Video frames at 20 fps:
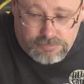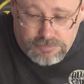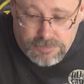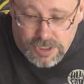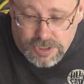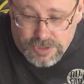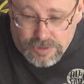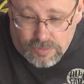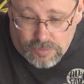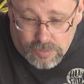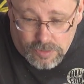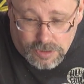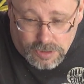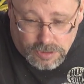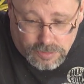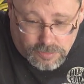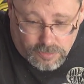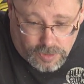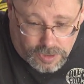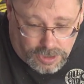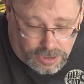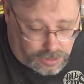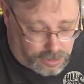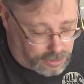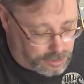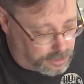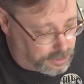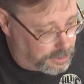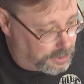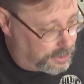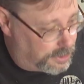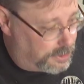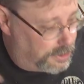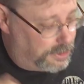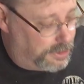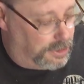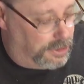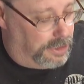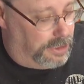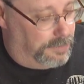doesn't work well.
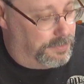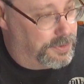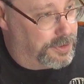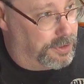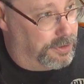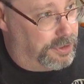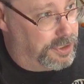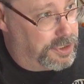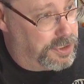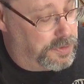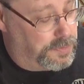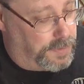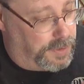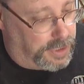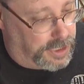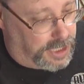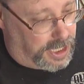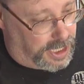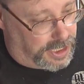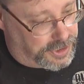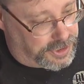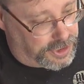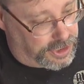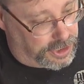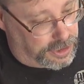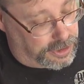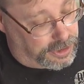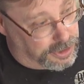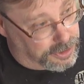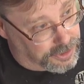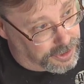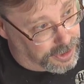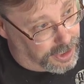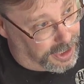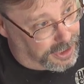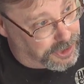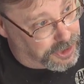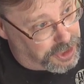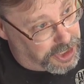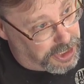So this has been a godsend. It's
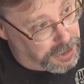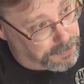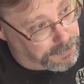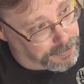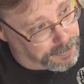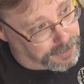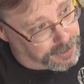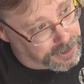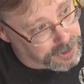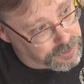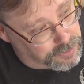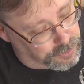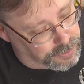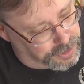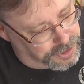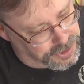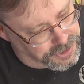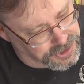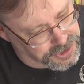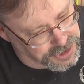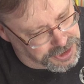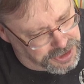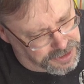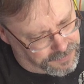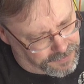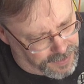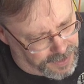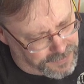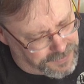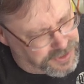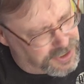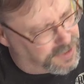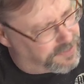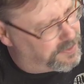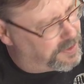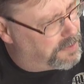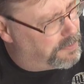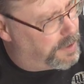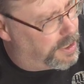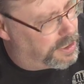not cheap. This one is 65,
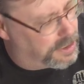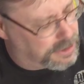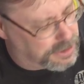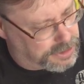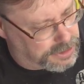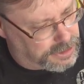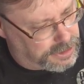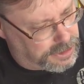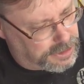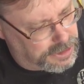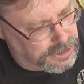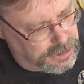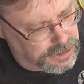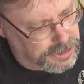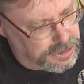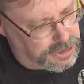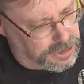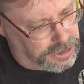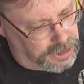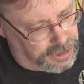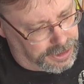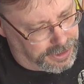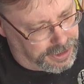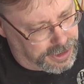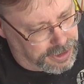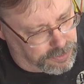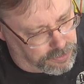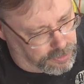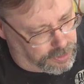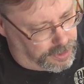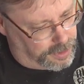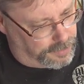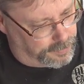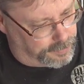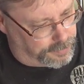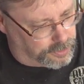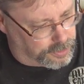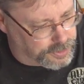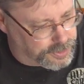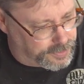70 bucks. They can run
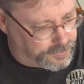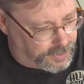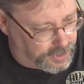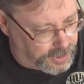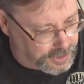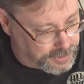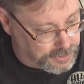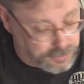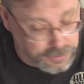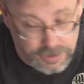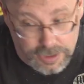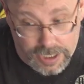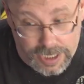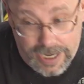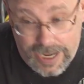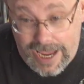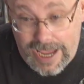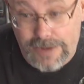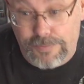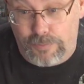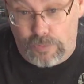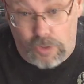upwards of 100. I had